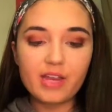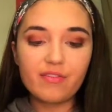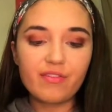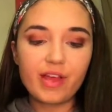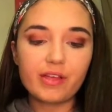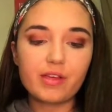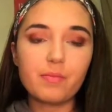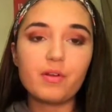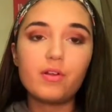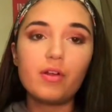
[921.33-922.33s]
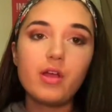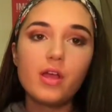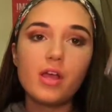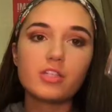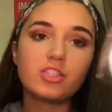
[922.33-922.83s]
Infallible
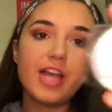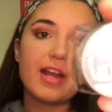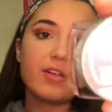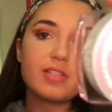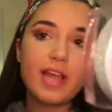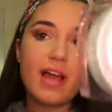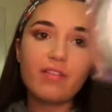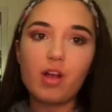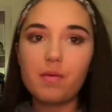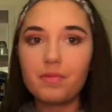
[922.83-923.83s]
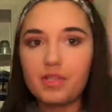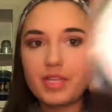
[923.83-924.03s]
shadows. I have a couple